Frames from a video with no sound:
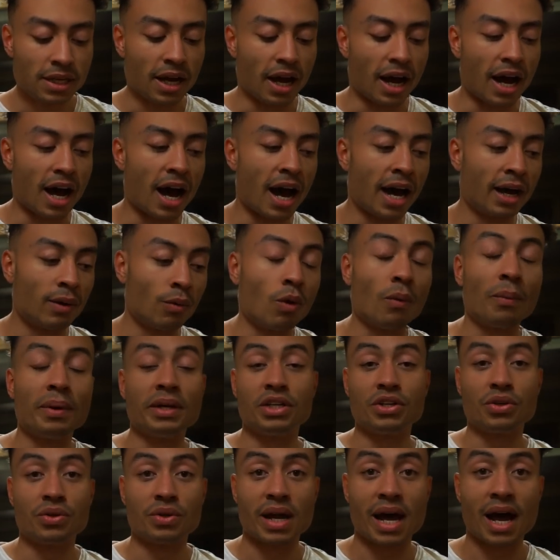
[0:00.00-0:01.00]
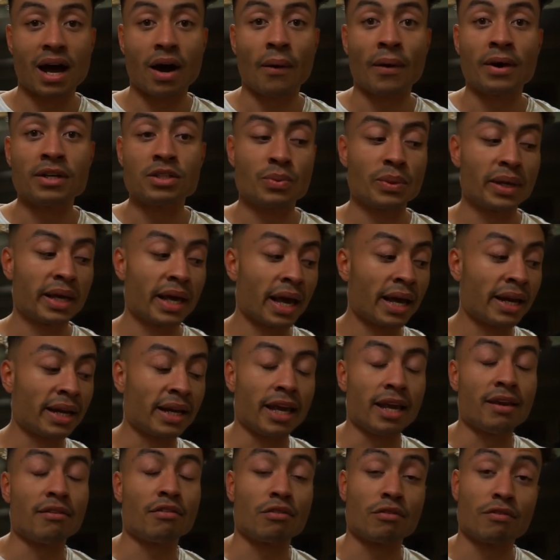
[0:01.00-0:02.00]
and what we do now is we get an
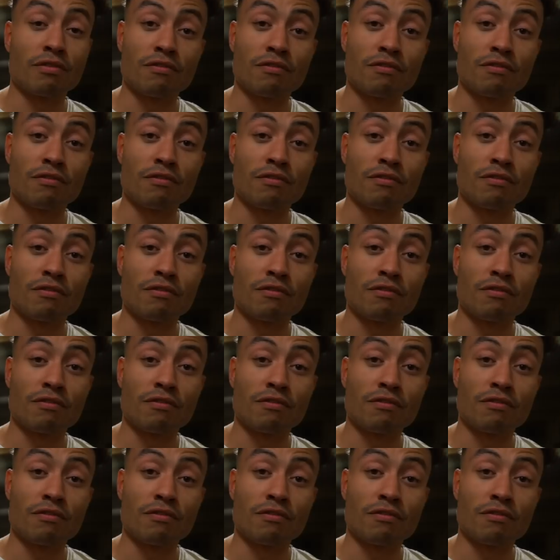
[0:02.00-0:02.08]
even